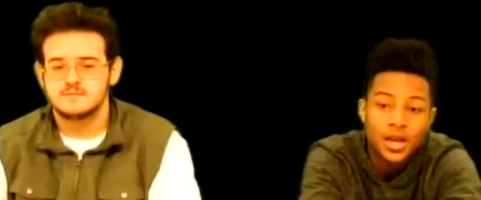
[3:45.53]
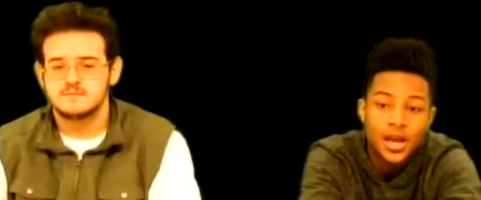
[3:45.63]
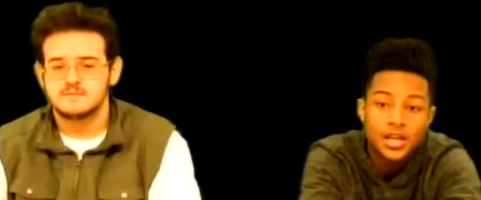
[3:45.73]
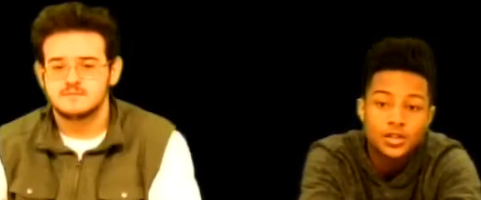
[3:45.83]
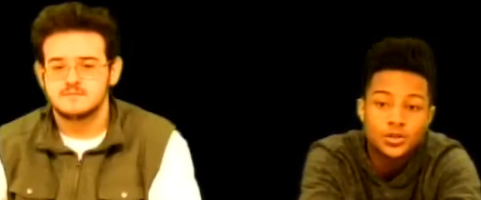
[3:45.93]

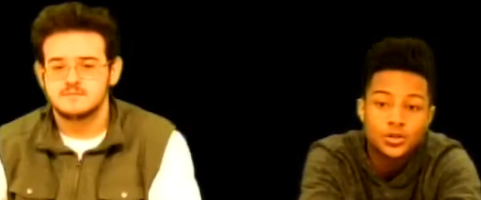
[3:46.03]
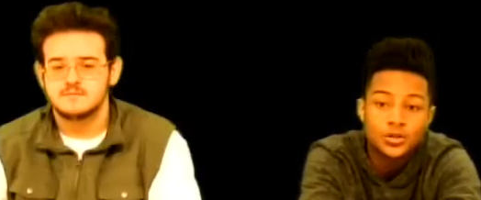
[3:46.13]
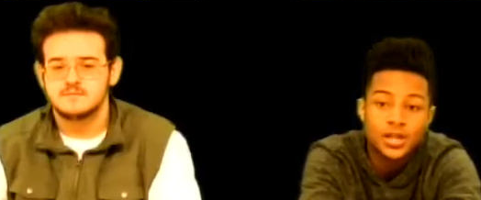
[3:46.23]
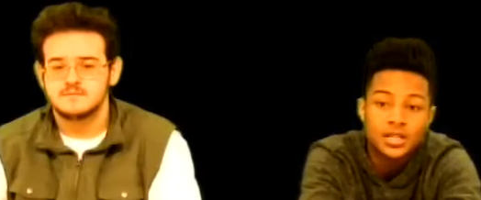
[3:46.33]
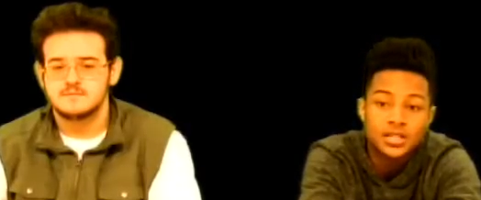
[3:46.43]
Speaker 1: Any junior
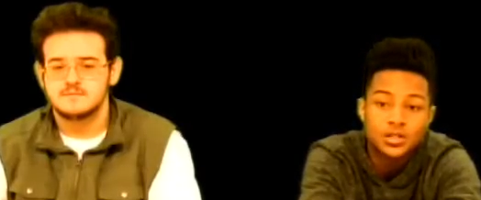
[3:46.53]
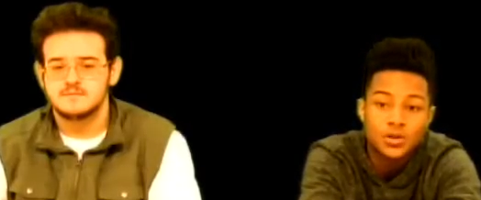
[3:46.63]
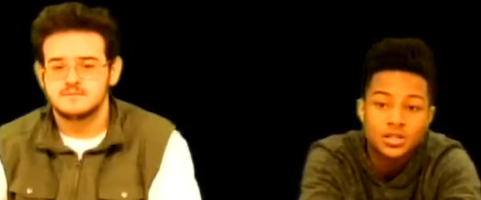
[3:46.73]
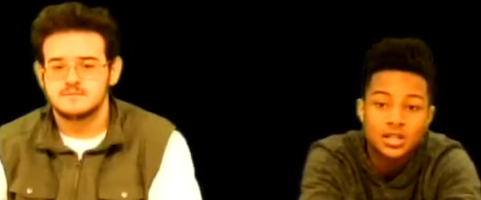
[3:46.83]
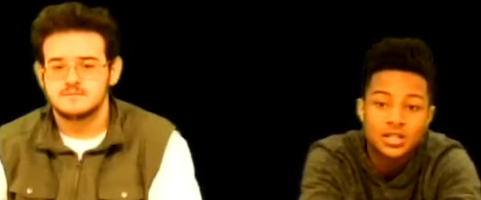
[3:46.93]
that is
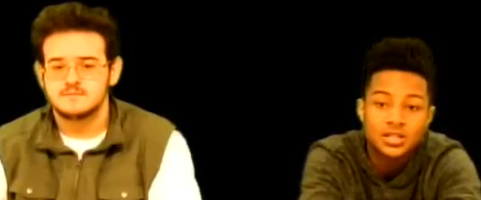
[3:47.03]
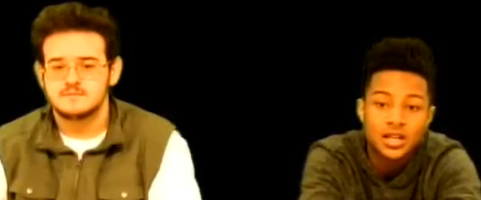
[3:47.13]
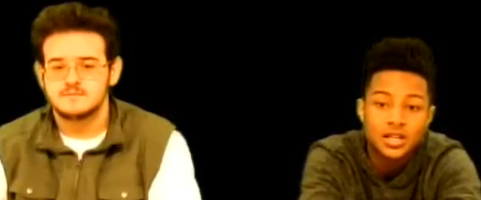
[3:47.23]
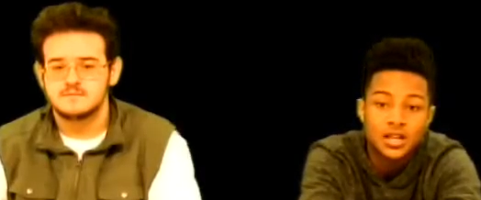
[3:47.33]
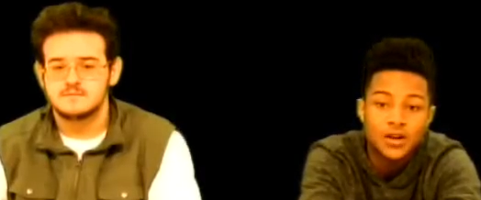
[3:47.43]
interested in
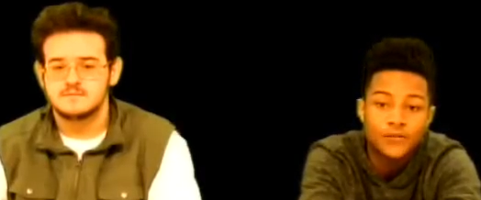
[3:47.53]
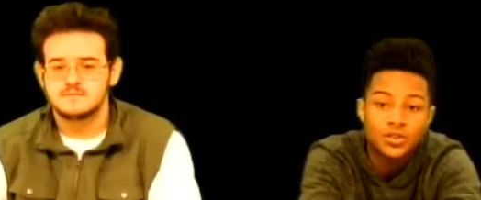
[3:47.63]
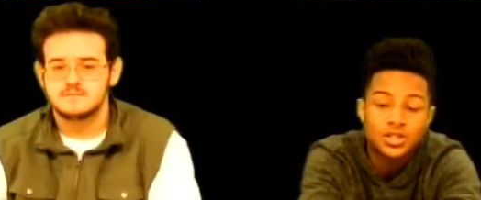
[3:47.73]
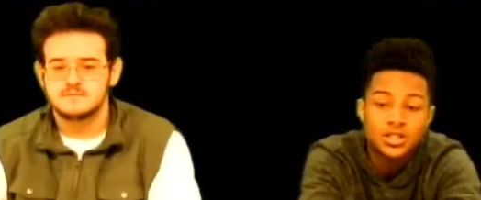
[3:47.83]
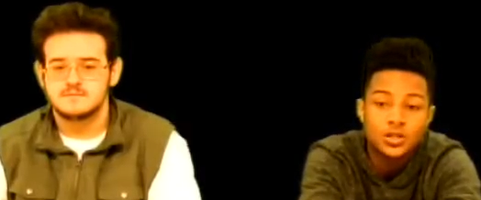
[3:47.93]
signing up for the
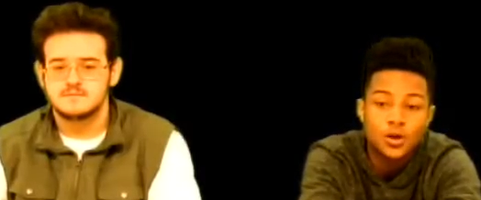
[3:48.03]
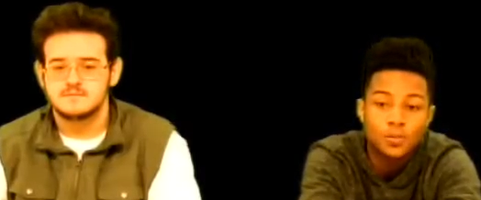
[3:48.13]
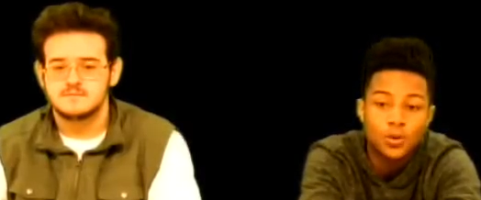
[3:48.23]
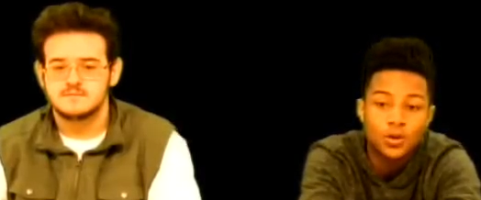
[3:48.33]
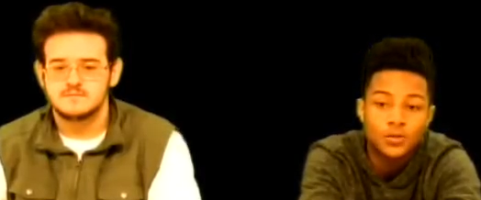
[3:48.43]
CEO
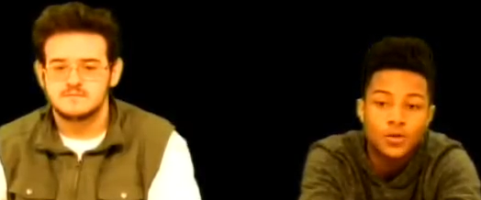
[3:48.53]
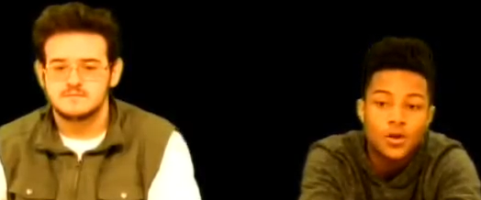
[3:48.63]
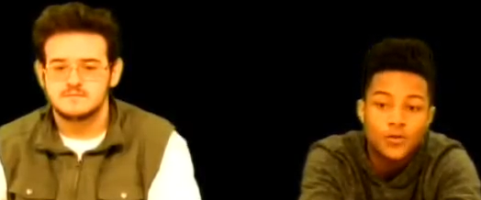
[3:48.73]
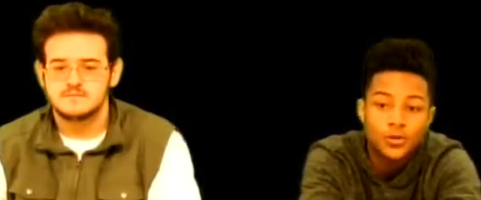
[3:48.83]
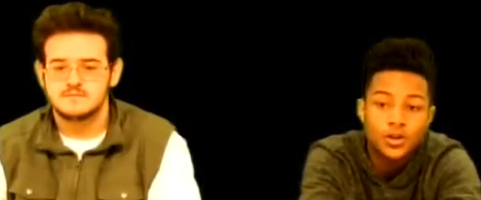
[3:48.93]
program
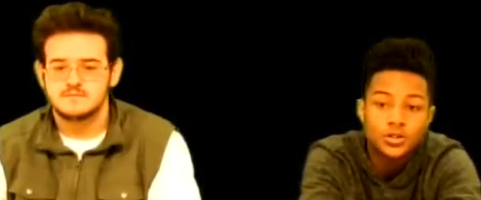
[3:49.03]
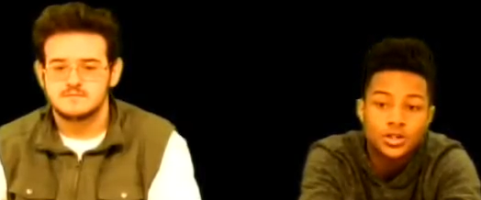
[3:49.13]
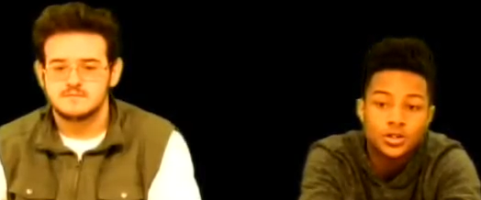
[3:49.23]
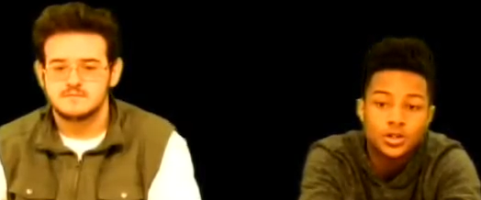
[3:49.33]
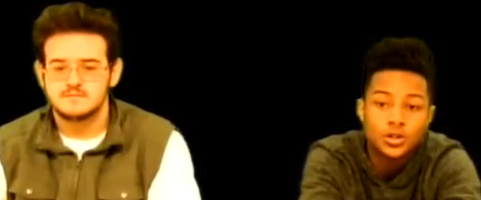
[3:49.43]
for their
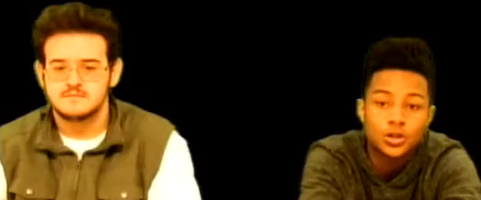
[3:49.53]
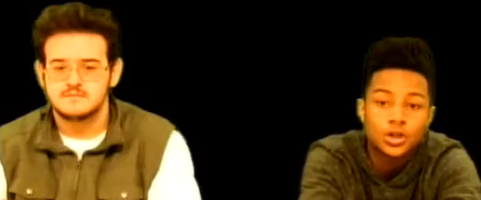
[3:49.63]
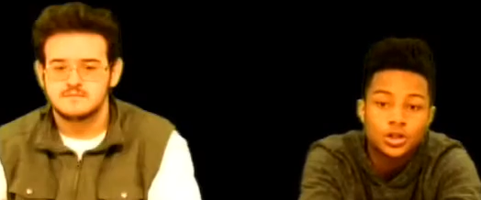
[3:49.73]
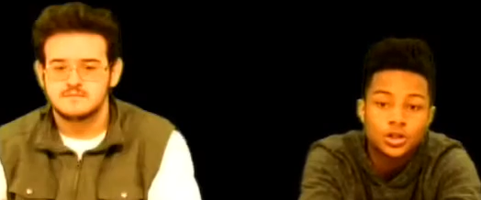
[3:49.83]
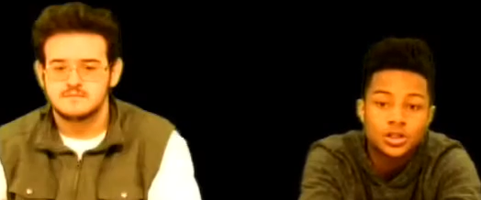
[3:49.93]
senior year
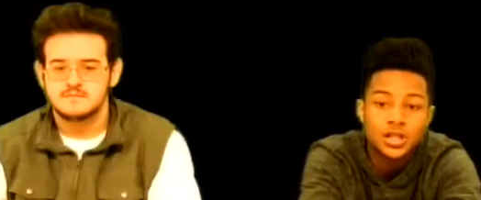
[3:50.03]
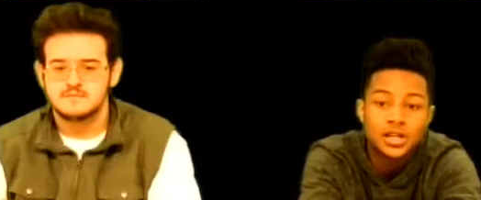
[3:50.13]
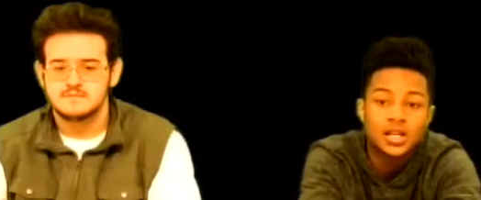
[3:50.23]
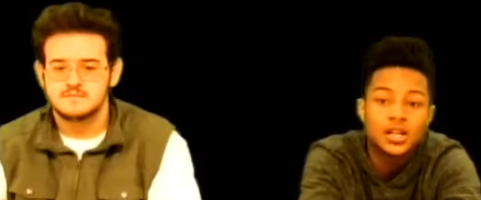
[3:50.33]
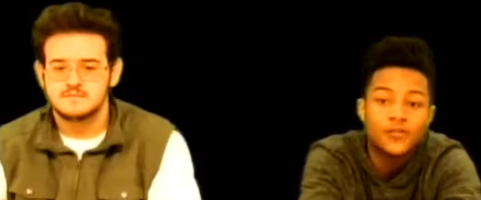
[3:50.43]
should attend
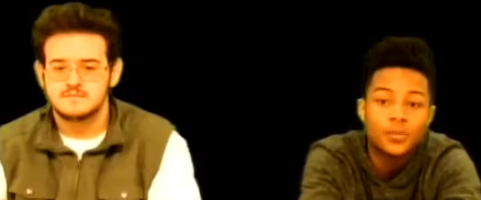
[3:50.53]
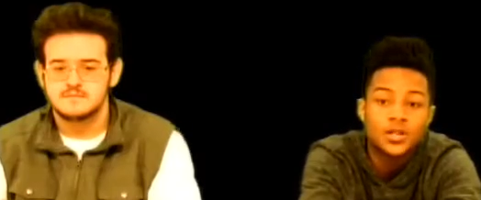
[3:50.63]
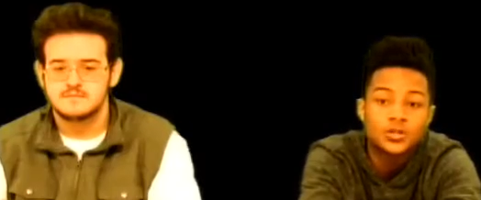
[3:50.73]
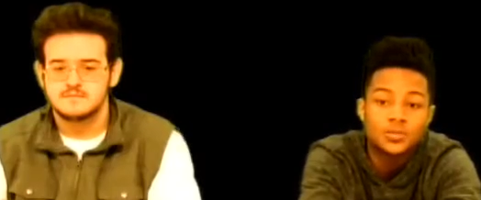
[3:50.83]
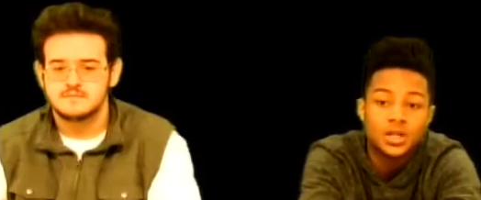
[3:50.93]
an
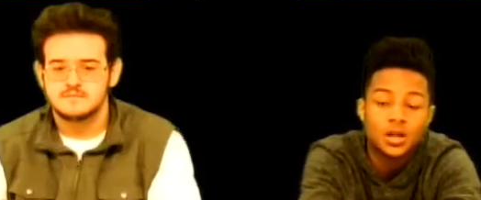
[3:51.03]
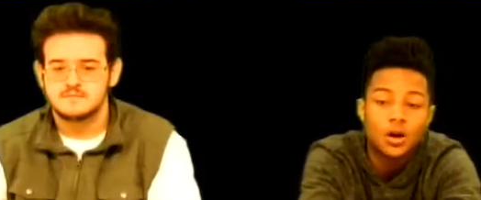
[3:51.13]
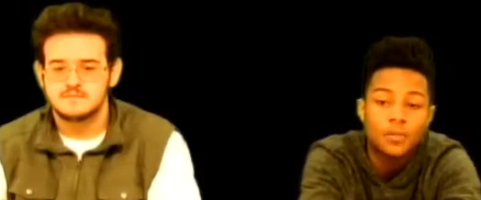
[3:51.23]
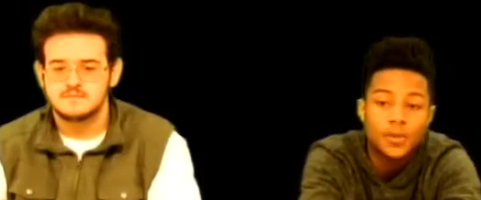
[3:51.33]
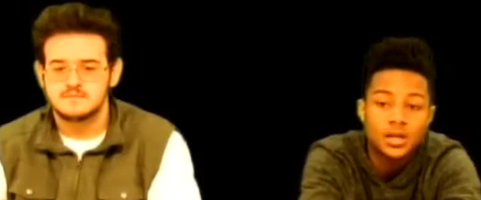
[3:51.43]
informational meeting
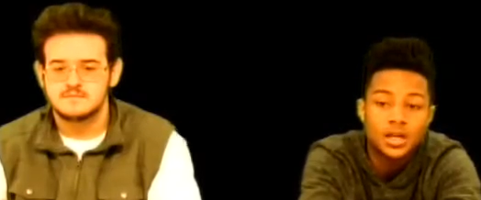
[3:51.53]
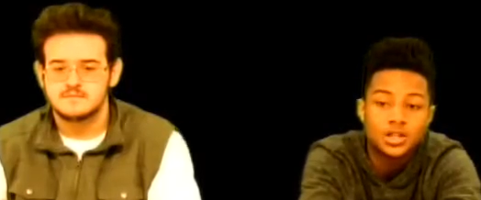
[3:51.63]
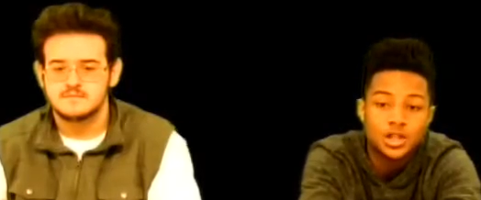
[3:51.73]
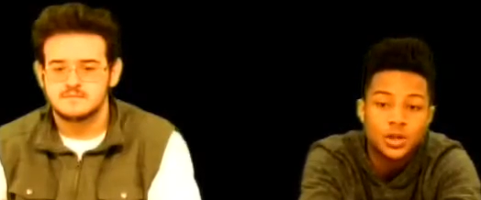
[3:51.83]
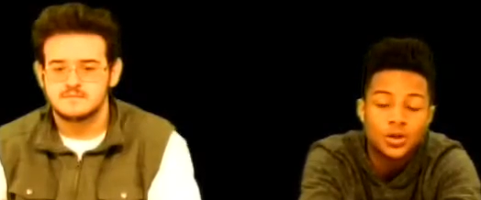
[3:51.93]
on Monday,
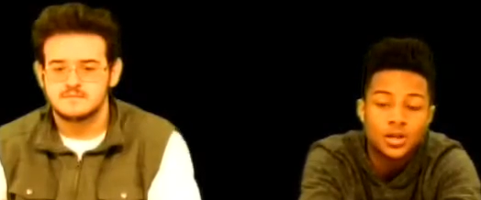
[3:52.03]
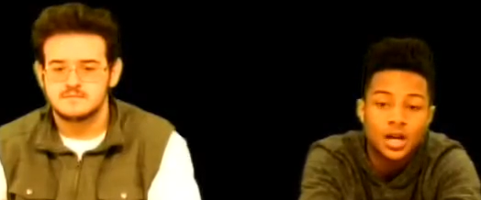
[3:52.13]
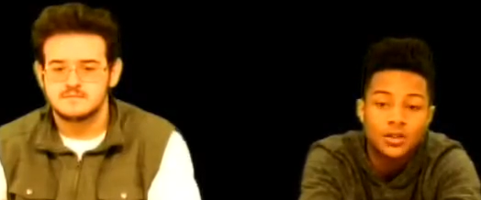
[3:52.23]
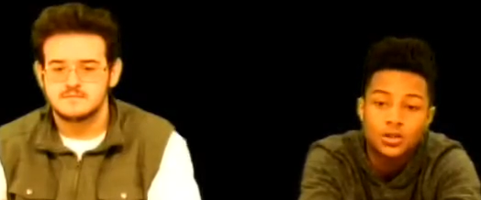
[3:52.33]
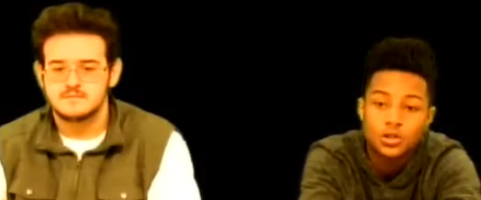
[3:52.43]
January 9,